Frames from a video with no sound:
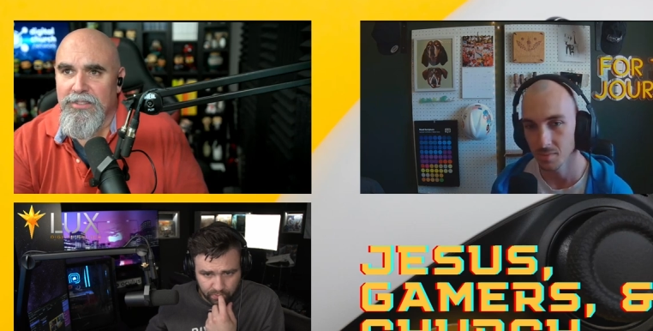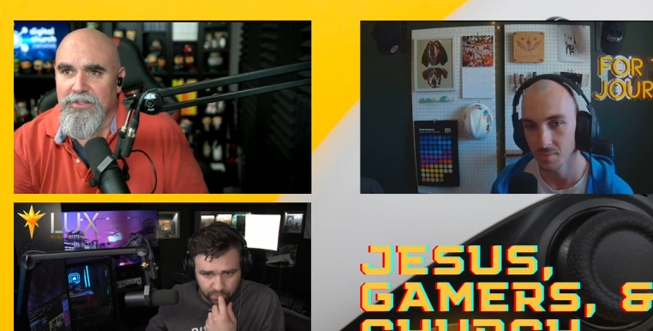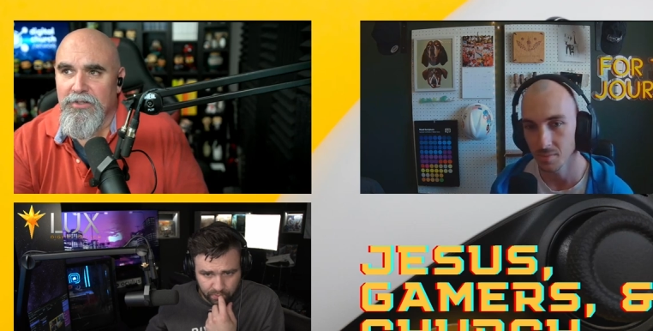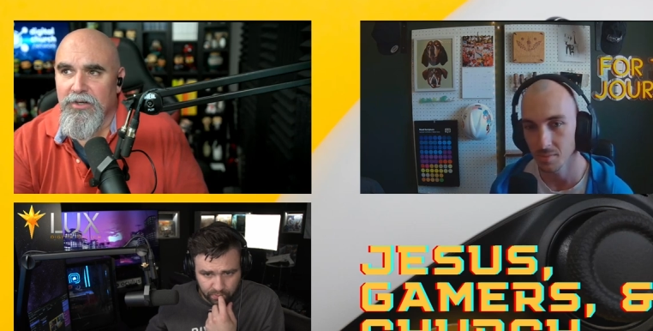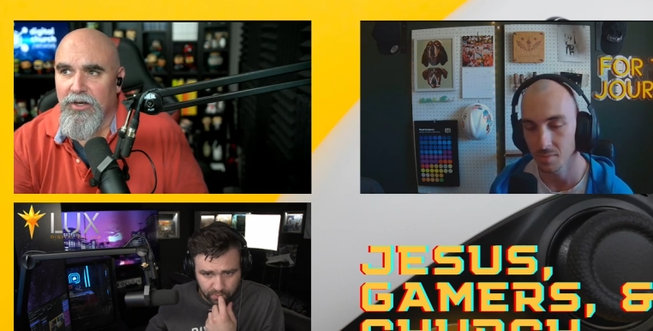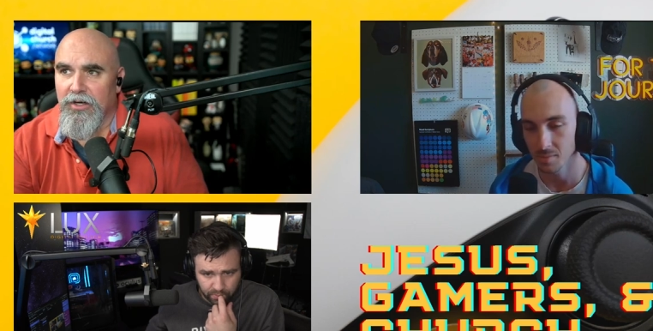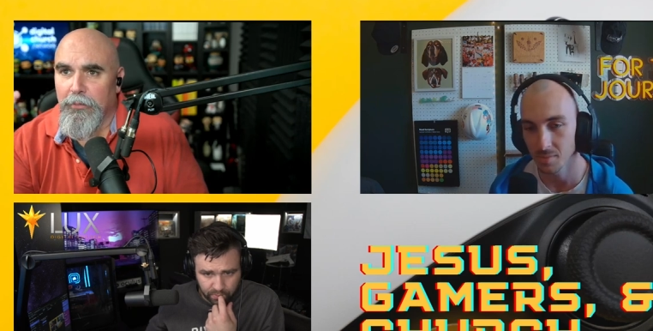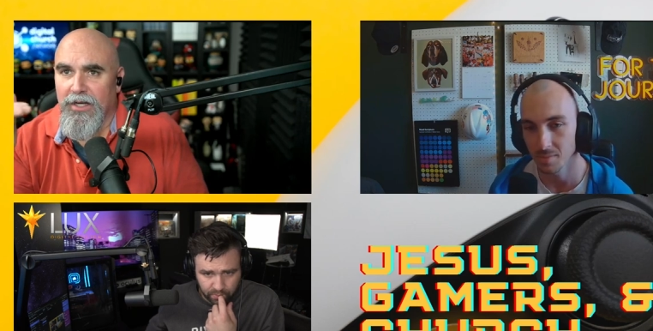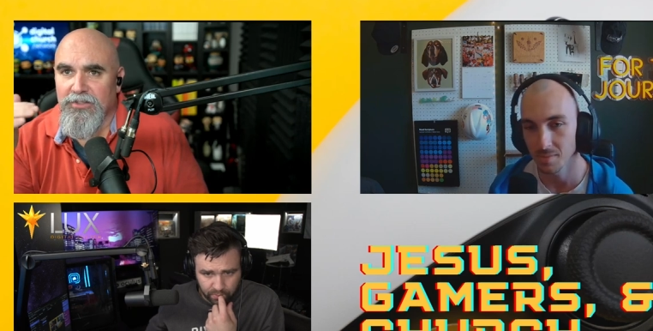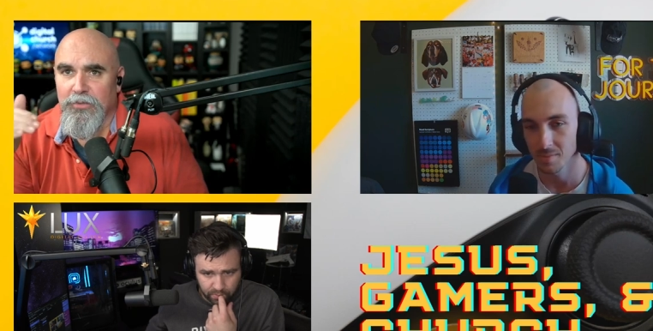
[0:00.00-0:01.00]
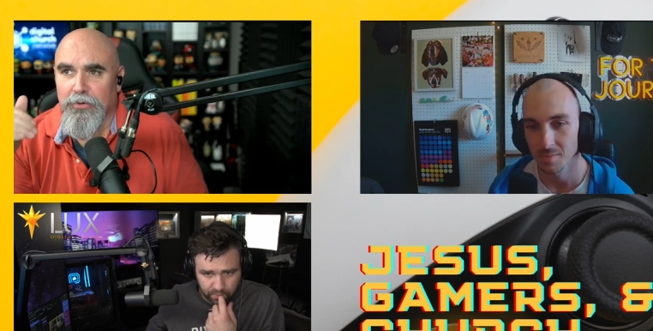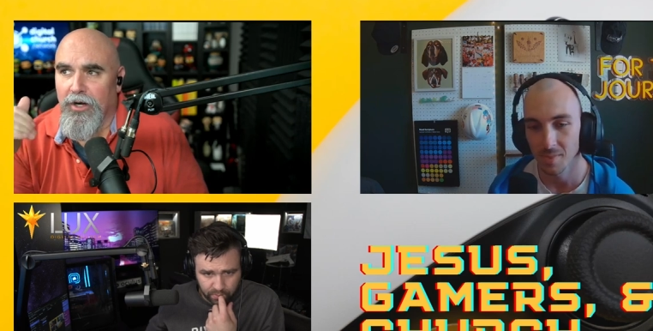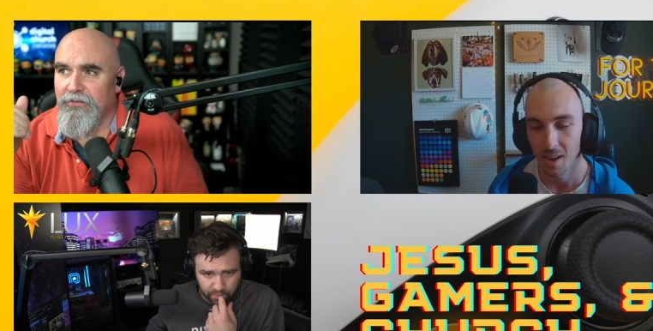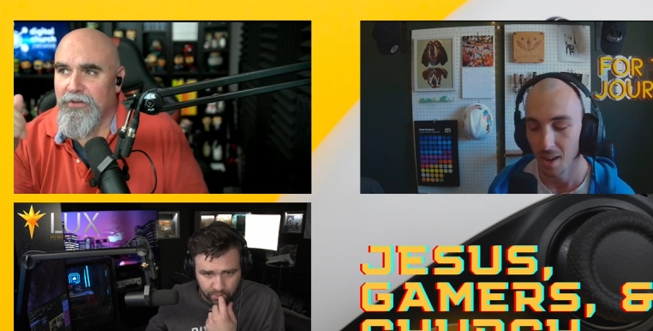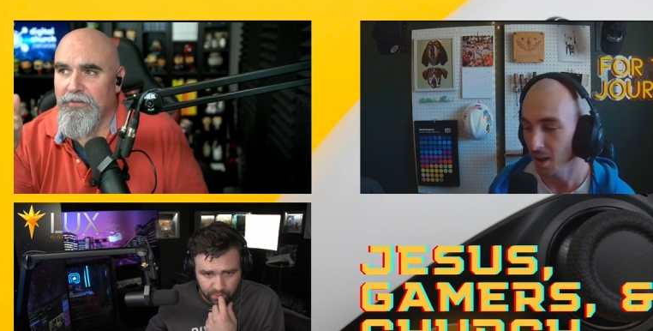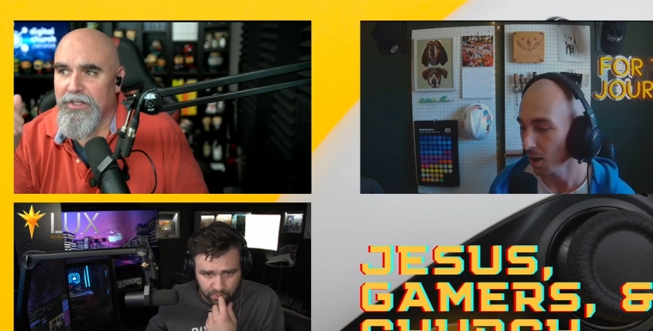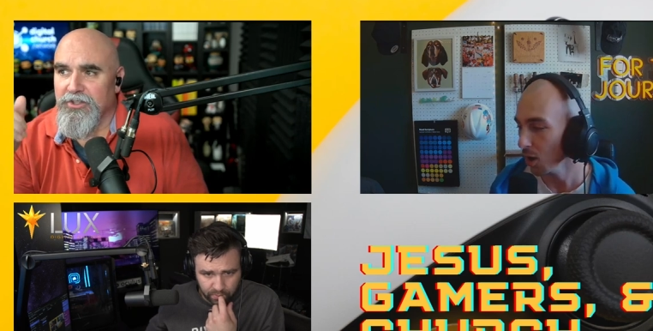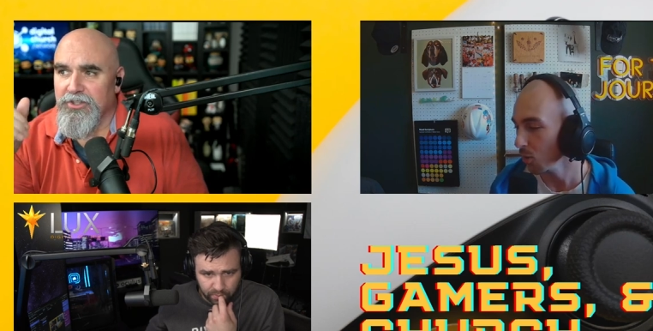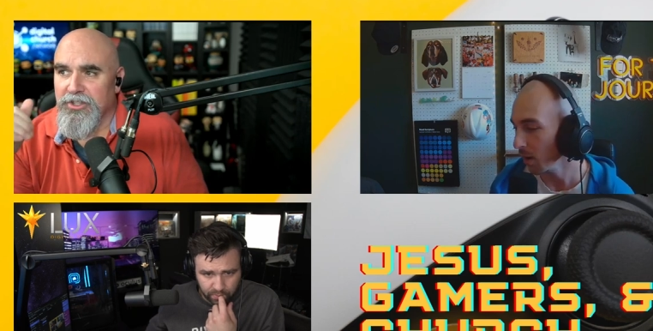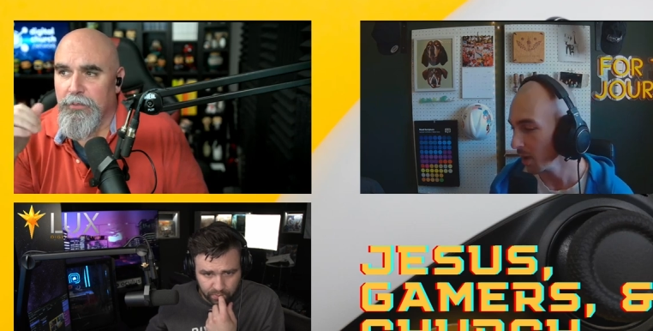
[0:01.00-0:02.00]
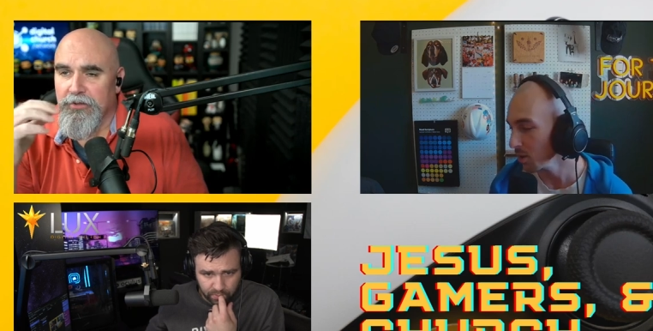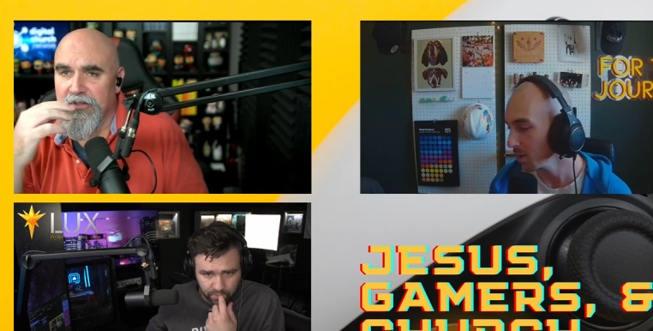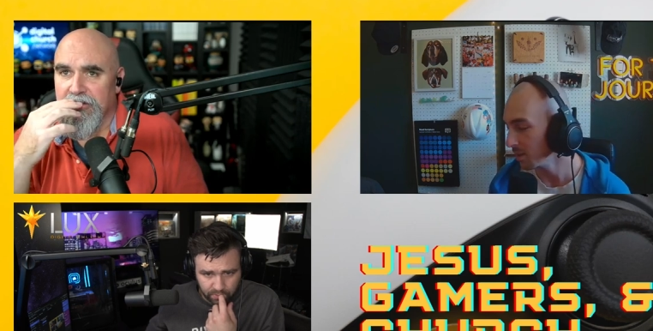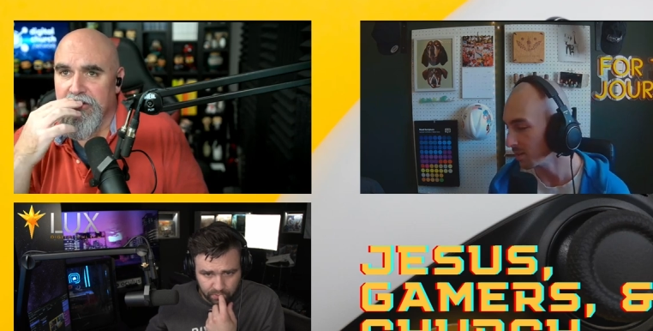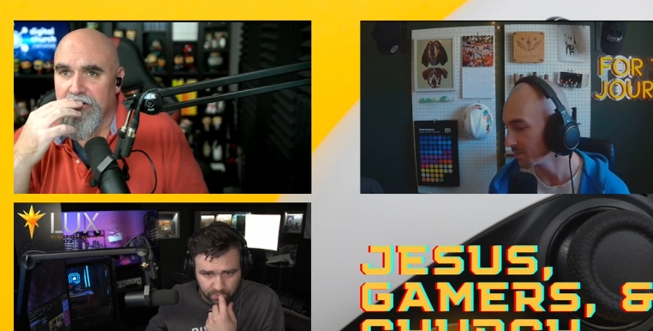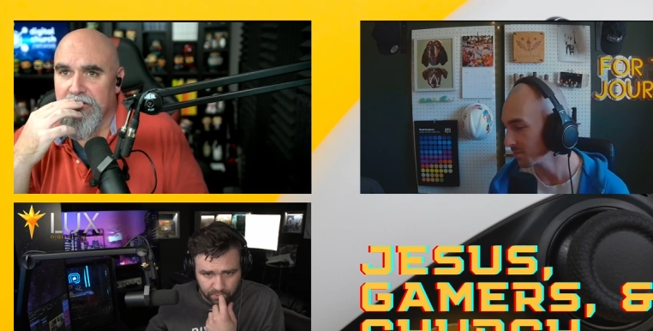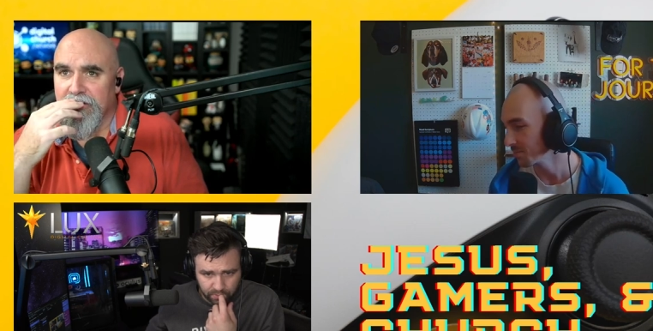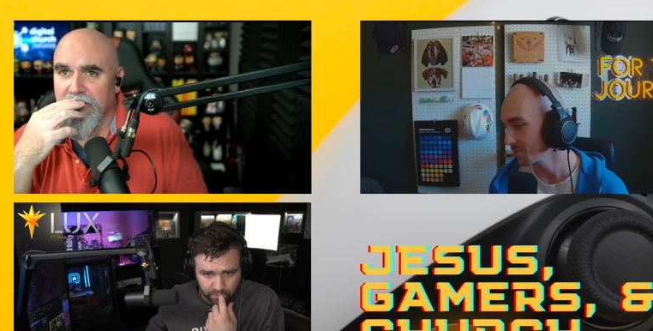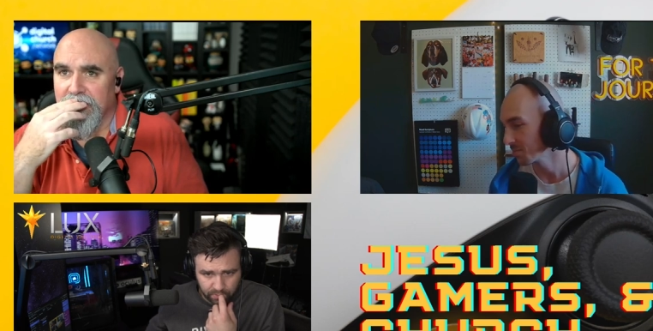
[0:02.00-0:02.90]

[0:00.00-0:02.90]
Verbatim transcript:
Speaker 1: ask. Uh, Apostle, prophet, evangelist. Oh, I don't know.